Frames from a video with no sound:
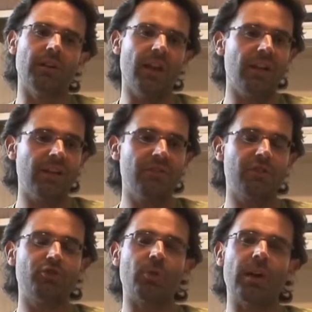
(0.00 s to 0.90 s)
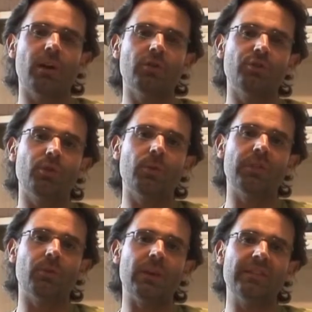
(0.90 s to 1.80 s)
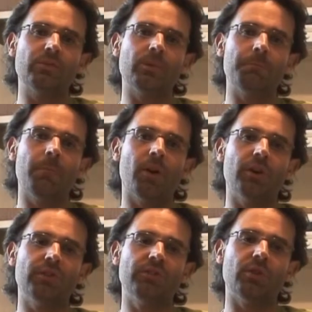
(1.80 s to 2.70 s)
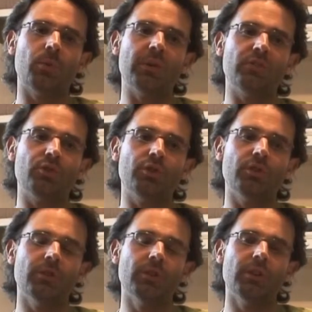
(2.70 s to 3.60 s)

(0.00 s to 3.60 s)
give it a try. Also in the restaurant part, it's always good.